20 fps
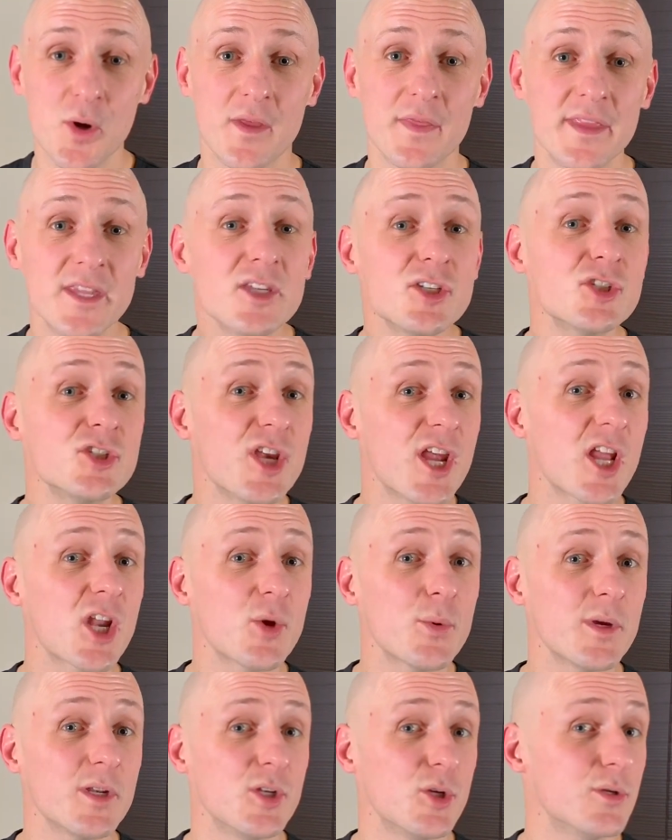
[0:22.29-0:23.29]
On this
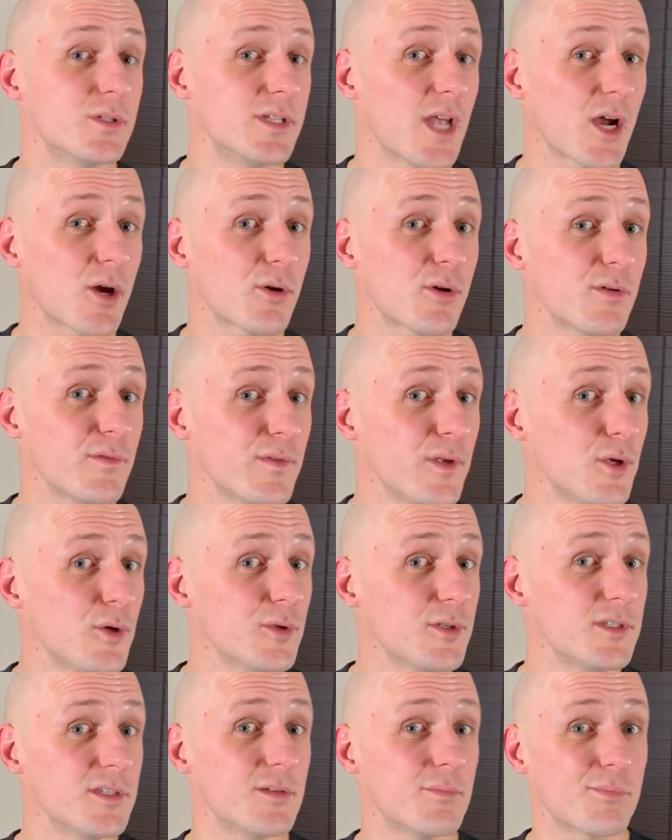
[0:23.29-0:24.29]
channel, we do tech
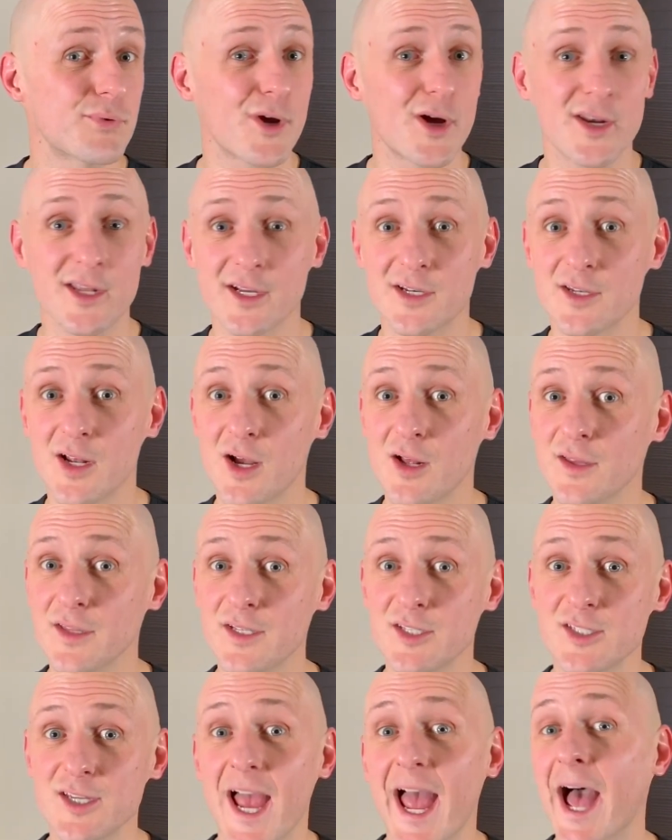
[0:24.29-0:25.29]
reviews, product
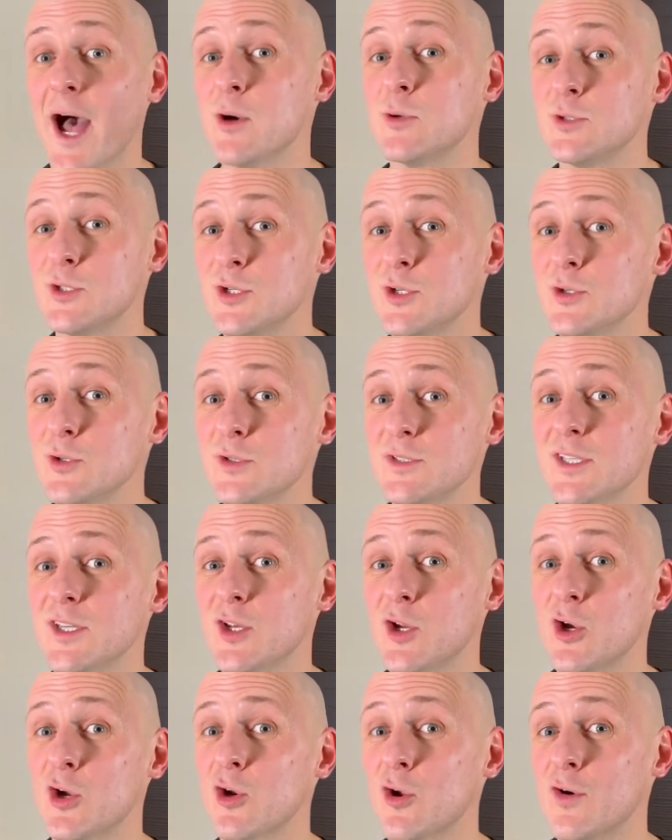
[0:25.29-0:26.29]
knowledge, how-tos,
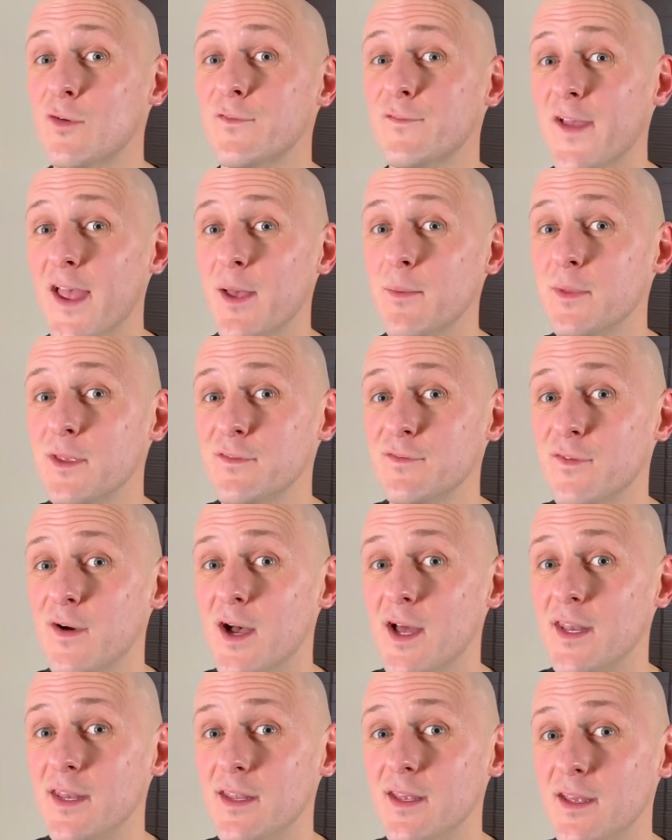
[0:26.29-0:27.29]
and good old family
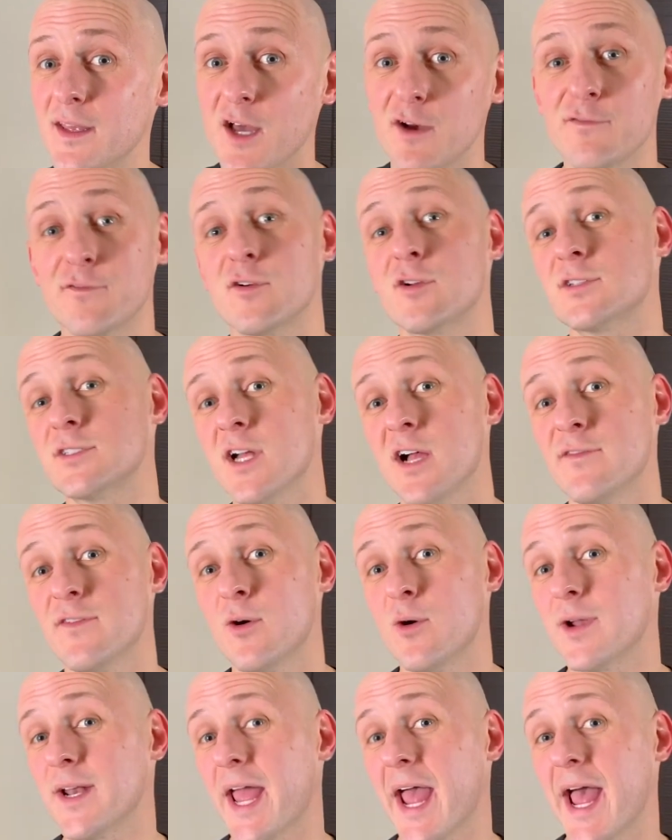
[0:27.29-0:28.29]
fun. Now, first off, I
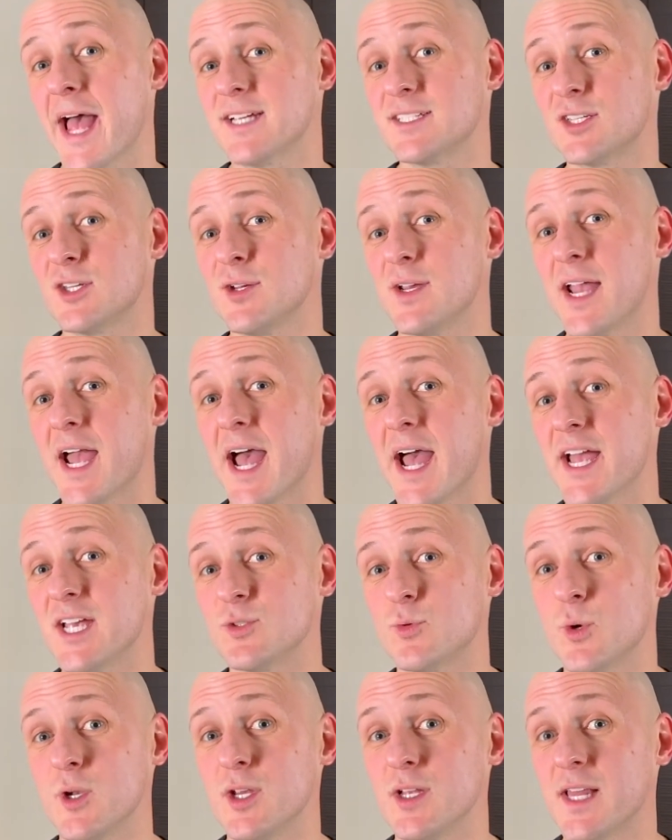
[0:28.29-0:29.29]
want to ask you
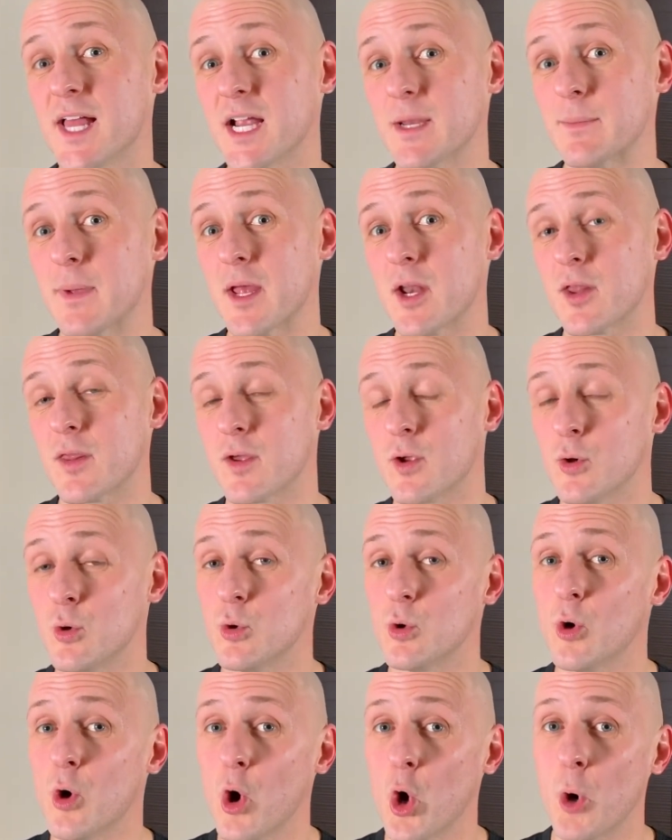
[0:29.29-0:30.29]
guys, what do you like better, the
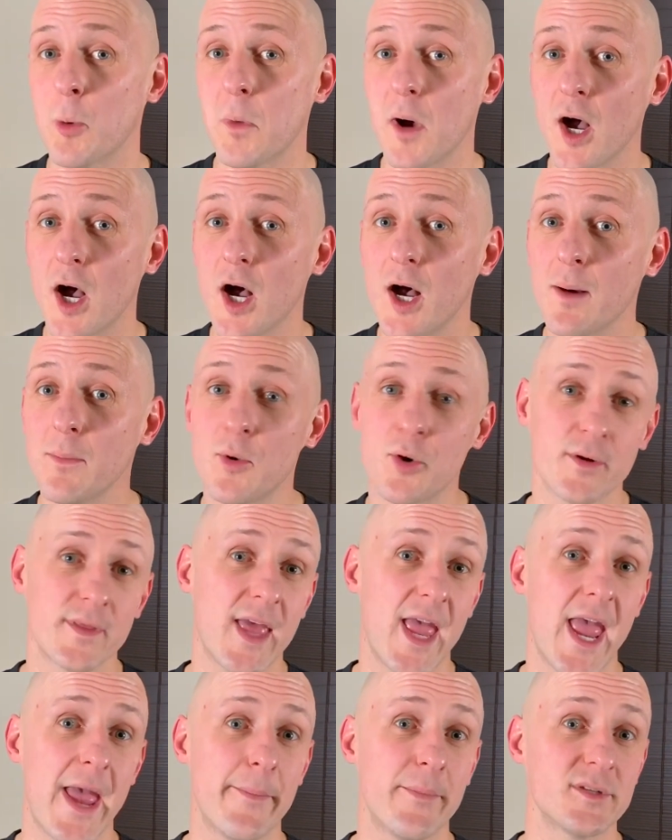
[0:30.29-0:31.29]
Google Home Hub or
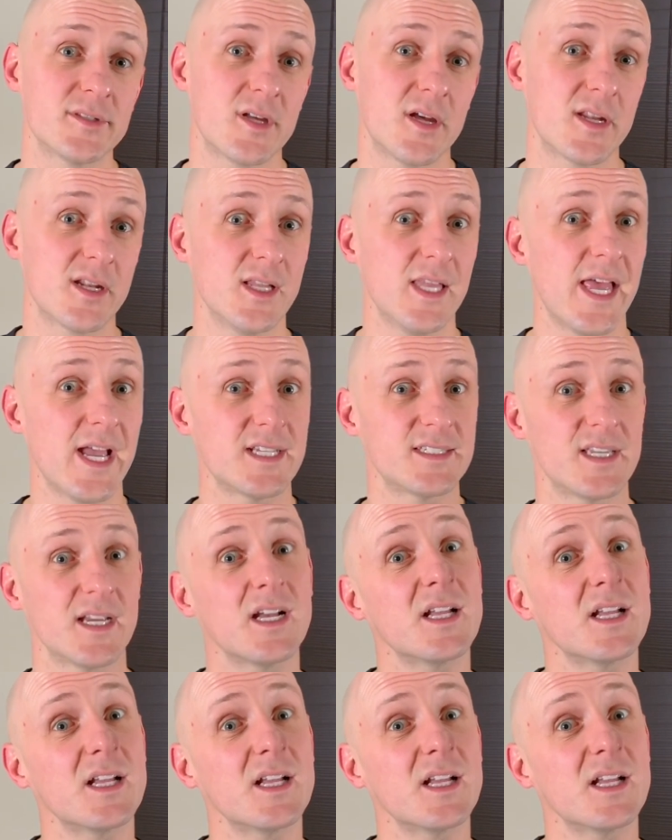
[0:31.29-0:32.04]
the Amazon Alexa?